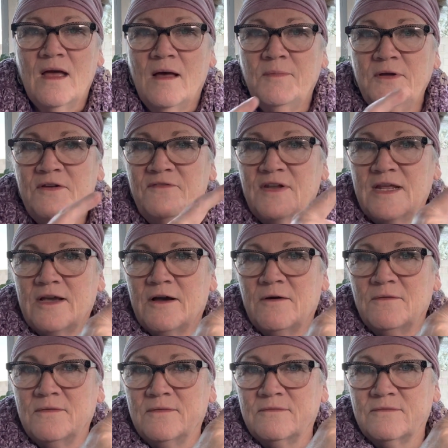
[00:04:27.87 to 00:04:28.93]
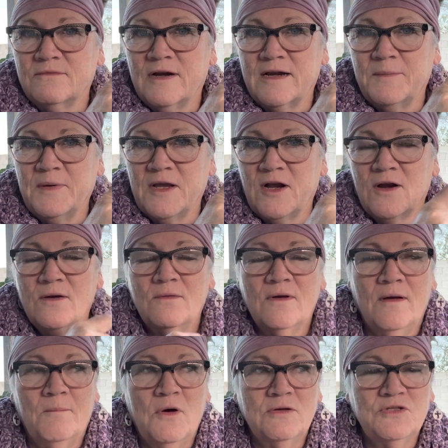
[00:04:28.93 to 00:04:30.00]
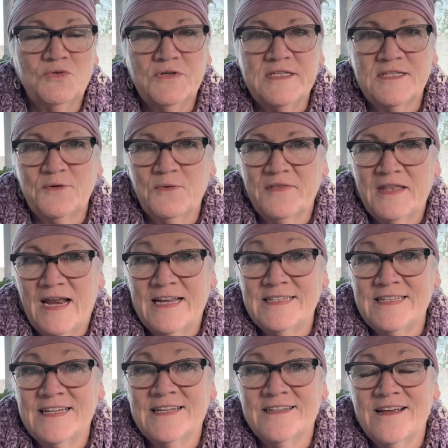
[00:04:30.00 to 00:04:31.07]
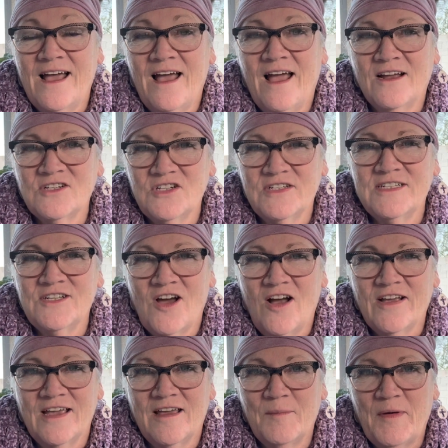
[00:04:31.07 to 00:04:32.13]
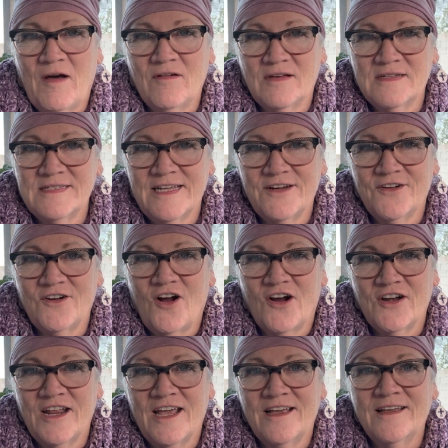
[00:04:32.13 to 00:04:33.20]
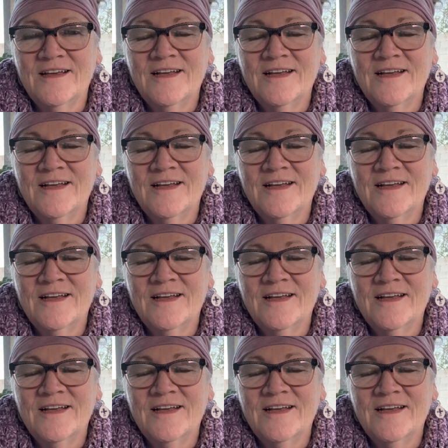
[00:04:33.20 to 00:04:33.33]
video right up here, a most recent one that I did, actually talking about container gardening,